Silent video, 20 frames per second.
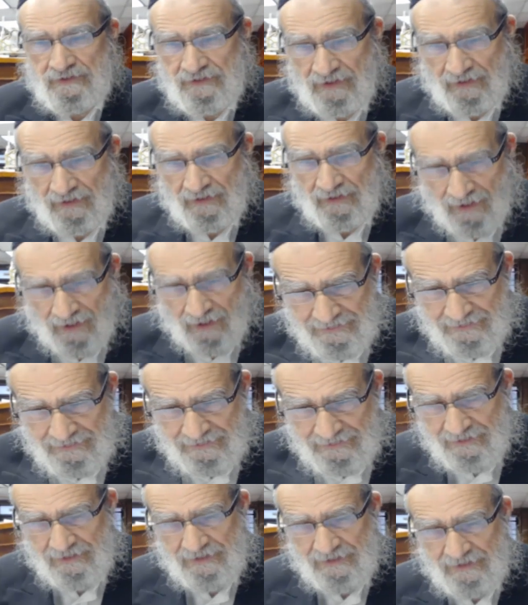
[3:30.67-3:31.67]

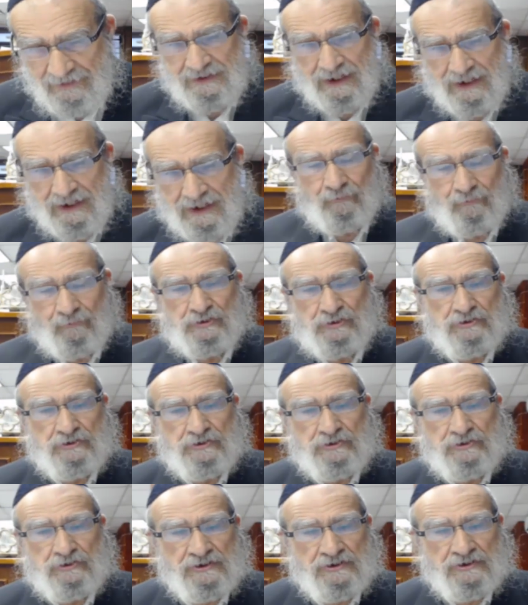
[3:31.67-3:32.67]
Delight is that which
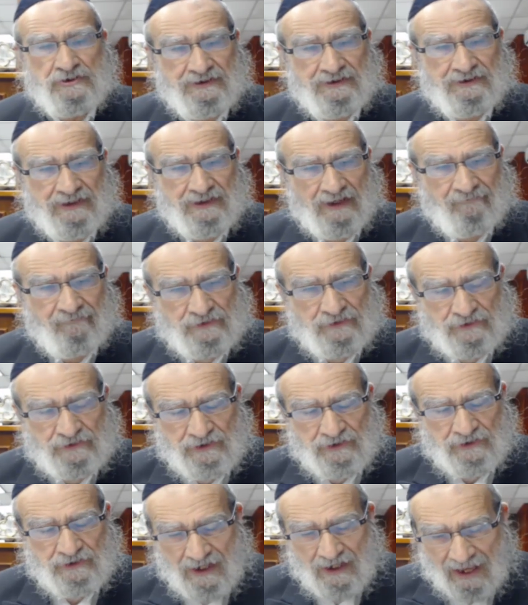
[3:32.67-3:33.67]
touches the nefesh
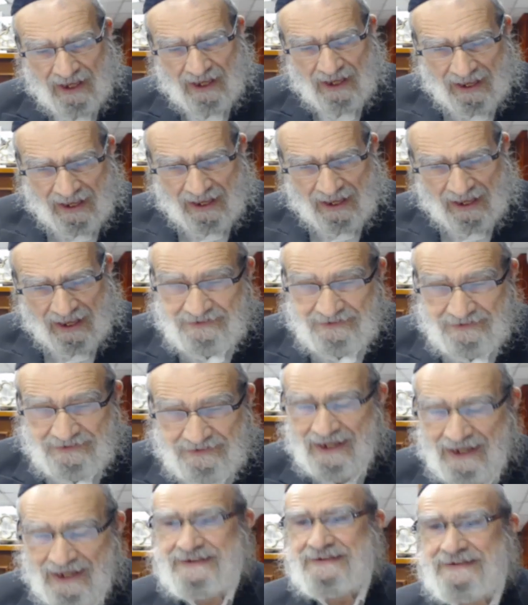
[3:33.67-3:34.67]
at its
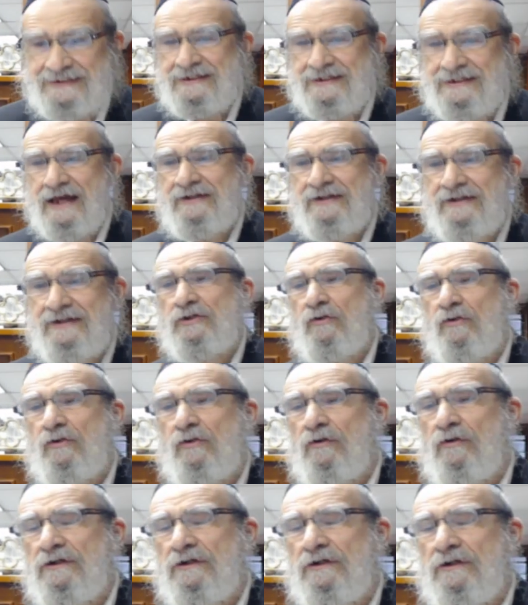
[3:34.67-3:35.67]
essence, at its
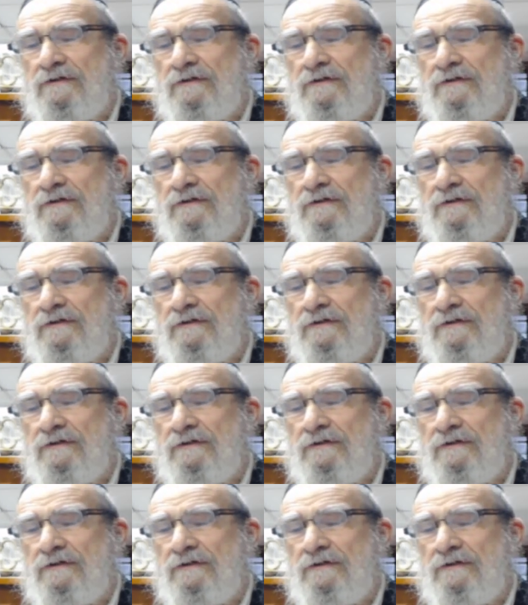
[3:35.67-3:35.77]
core.